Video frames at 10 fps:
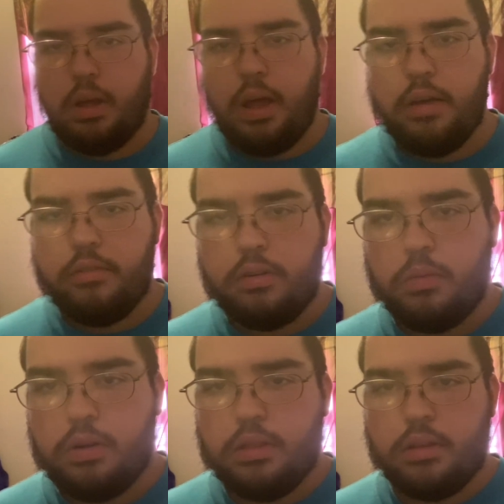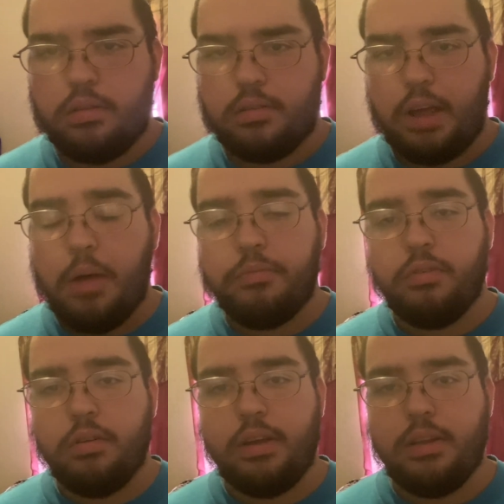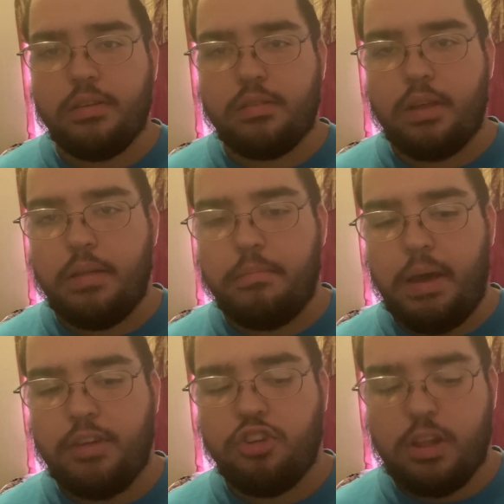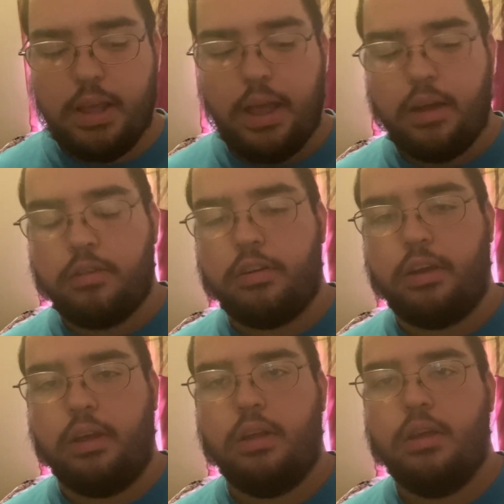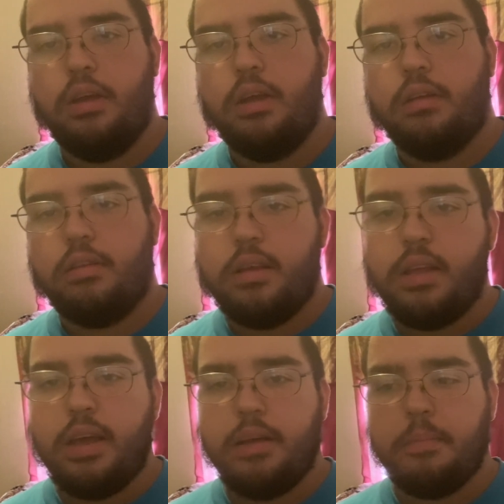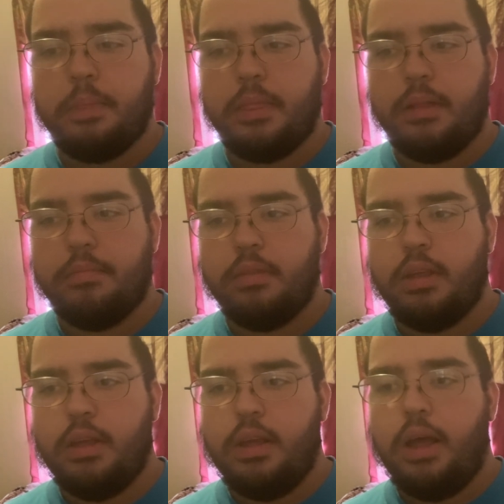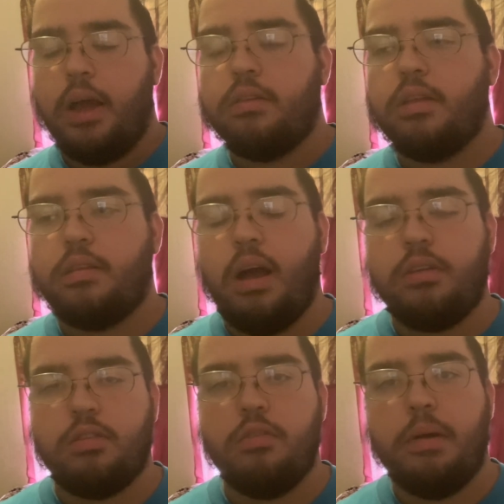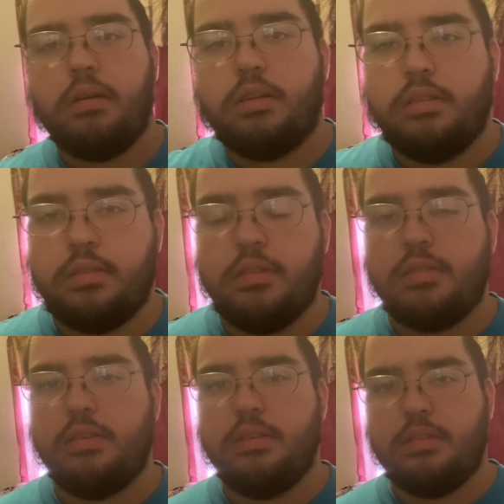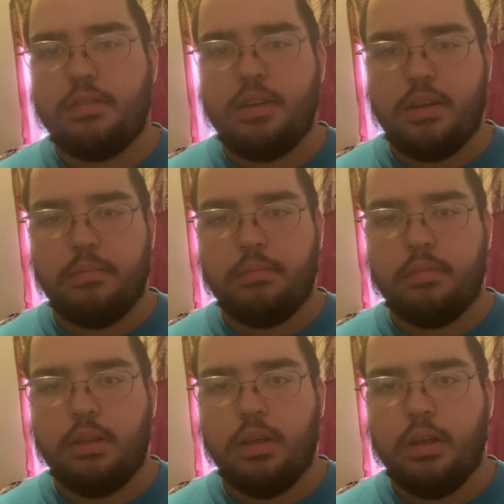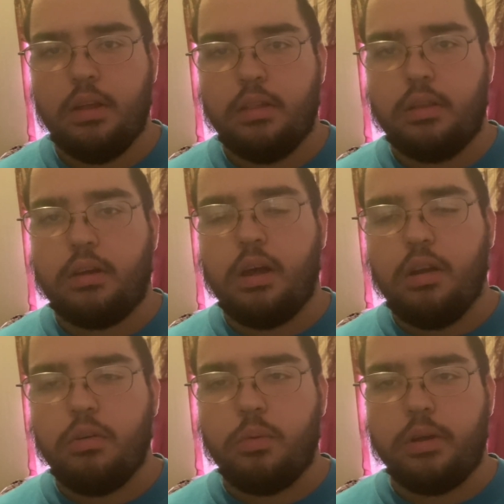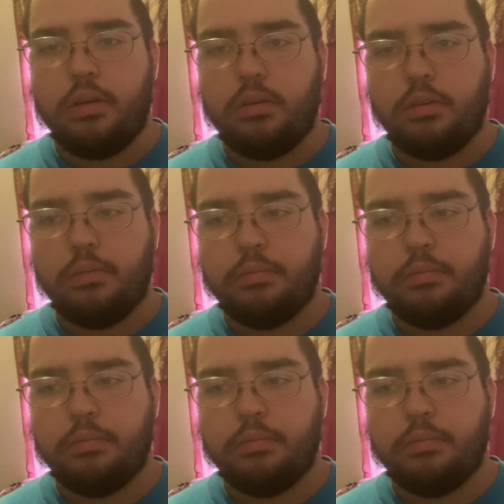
Hi everyone, this is Helpful Hints in Magic the Gathering. Today, I'm going to talk to you about consistency, the color wheel,